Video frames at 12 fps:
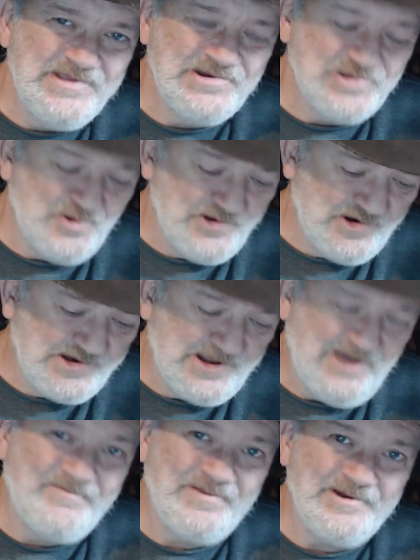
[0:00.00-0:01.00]
enjoy your
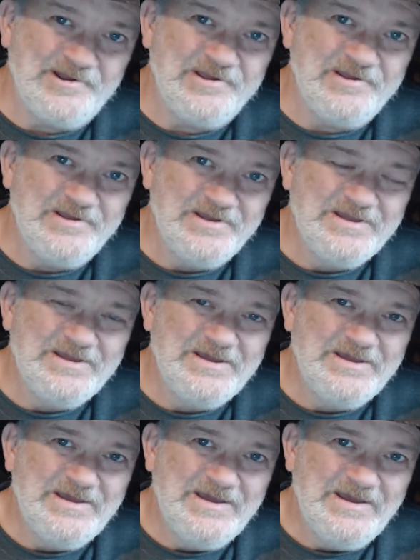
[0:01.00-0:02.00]
company.
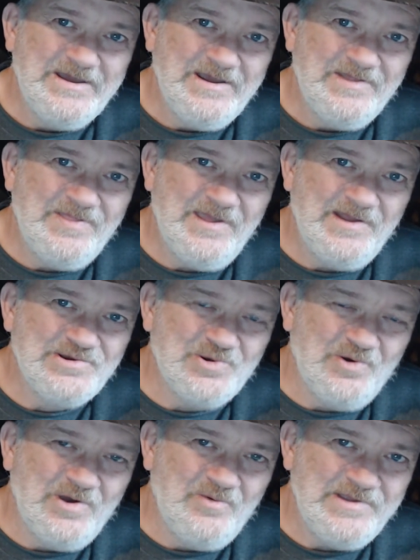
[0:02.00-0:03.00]
They
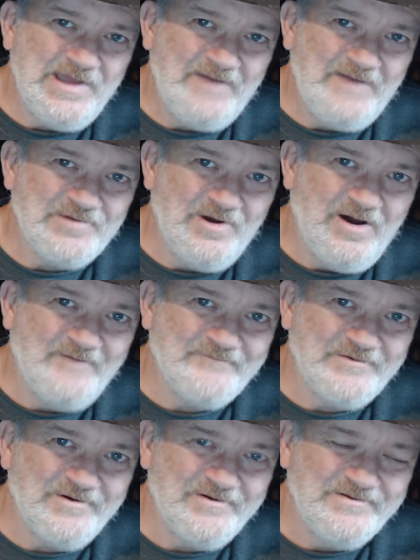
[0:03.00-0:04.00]
enjoy what you have to
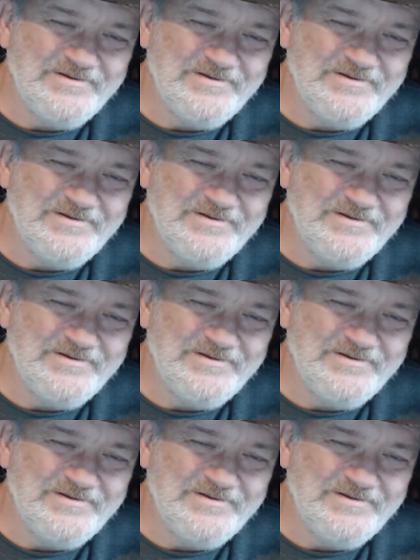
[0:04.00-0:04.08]
offer.